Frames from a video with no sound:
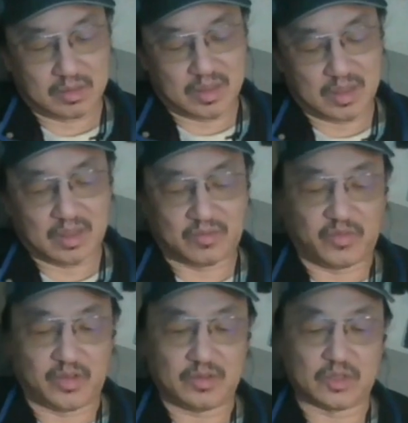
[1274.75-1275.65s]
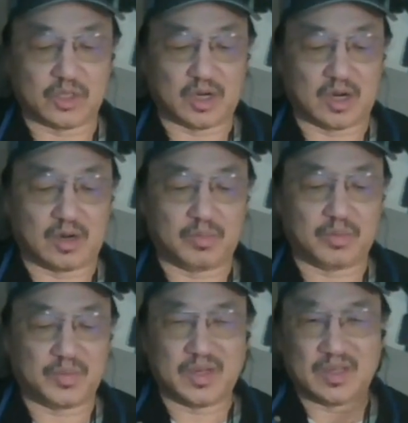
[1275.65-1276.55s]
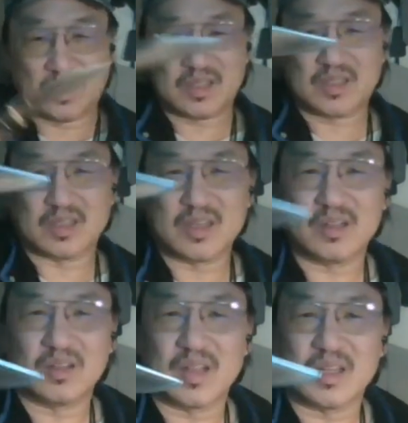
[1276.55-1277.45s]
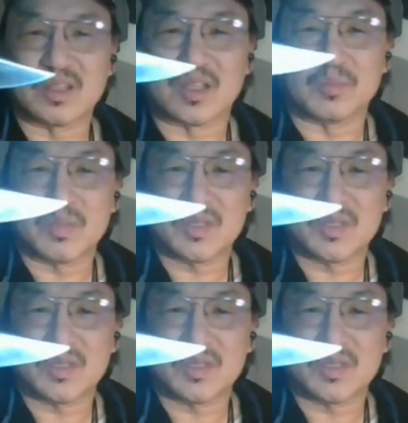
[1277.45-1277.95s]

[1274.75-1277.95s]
It feels sharp, but it just doesn't it look like the tip is